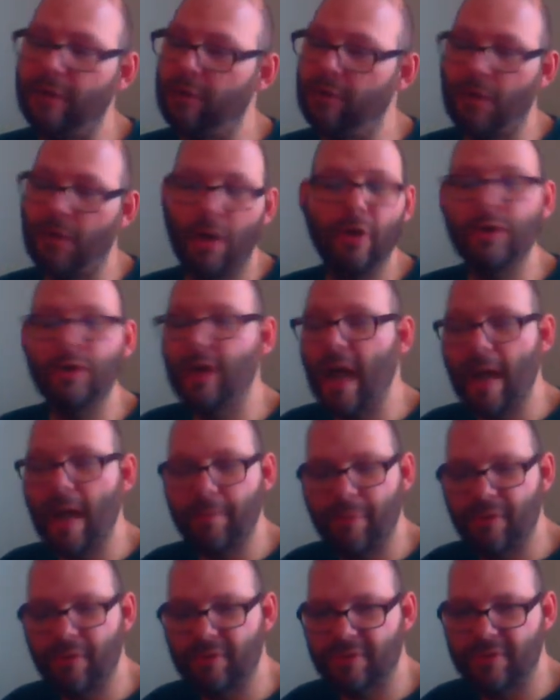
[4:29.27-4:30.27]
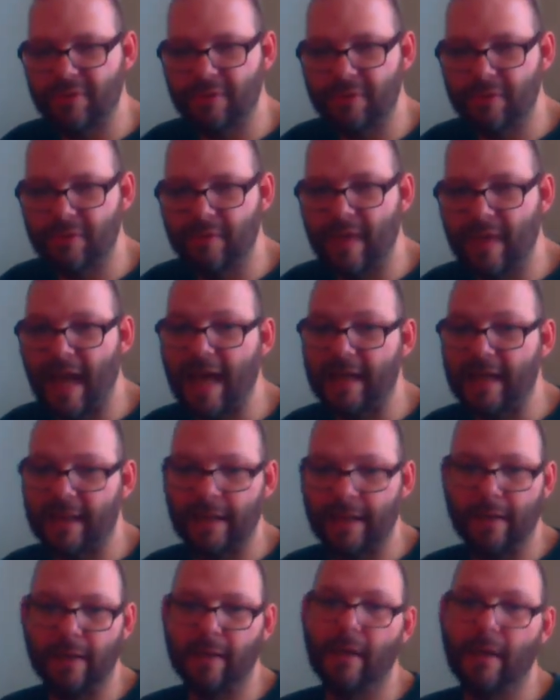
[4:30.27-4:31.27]
You know you're not supposed to do that
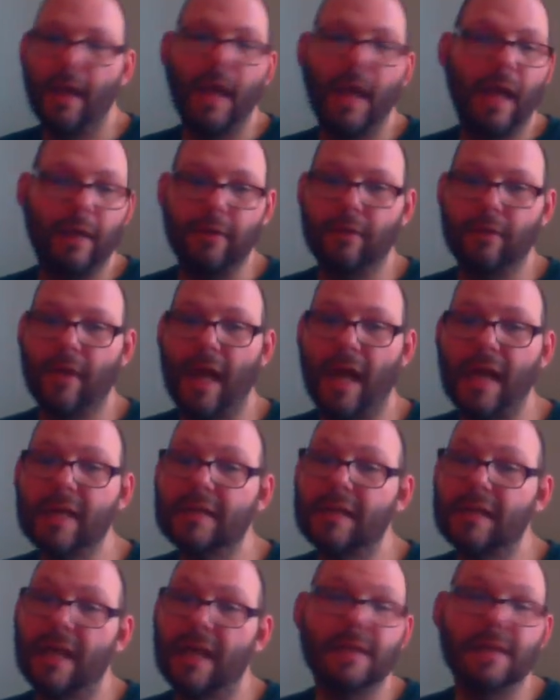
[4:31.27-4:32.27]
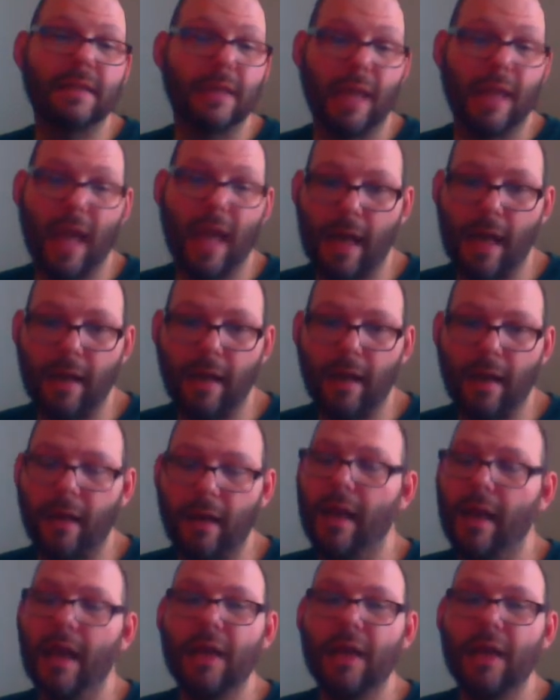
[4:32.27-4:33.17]
here in the United States and Canada.